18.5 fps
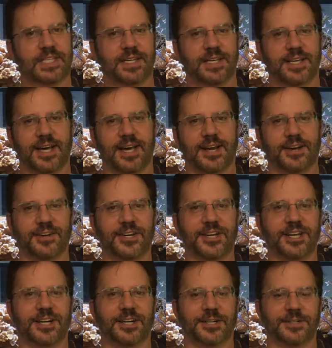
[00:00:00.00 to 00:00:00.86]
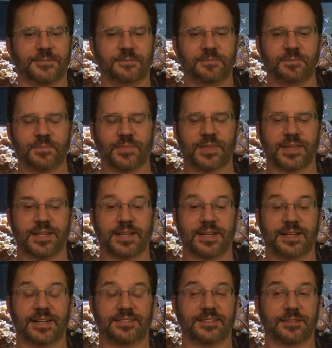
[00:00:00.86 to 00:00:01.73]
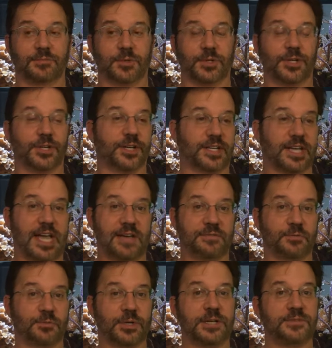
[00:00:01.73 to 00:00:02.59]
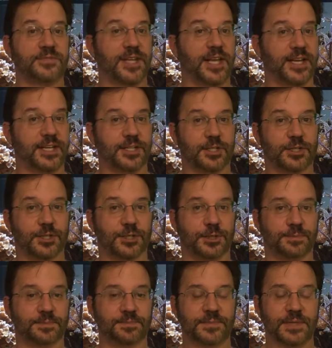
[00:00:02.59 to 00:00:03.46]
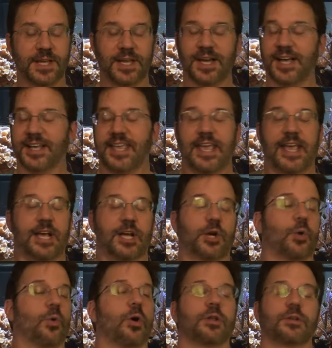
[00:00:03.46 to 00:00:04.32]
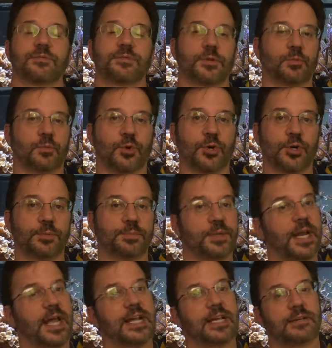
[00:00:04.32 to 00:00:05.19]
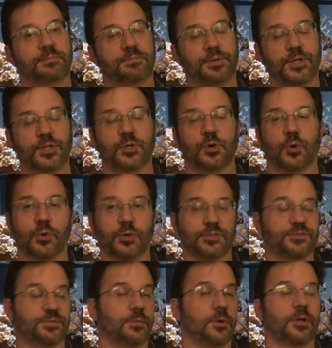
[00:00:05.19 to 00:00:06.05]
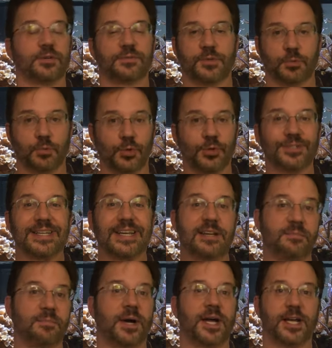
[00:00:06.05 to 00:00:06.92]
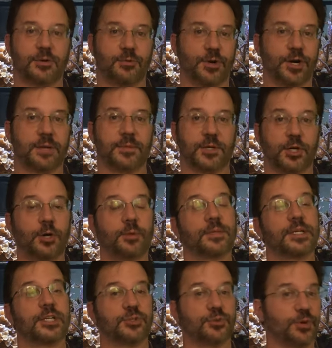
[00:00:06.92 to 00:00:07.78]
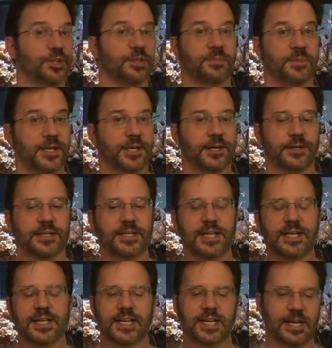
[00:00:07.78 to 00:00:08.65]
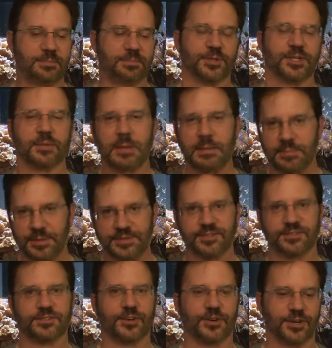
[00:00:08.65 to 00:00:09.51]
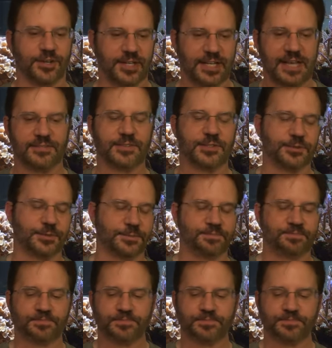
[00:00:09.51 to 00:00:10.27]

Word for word: I don't know. And I said, Well, look, I have a reef tank at home. I can't go all over the world, but I can put corals from all over the world in my aquarium at home and enjoy them there. And I pulled out my business card and gave it to him.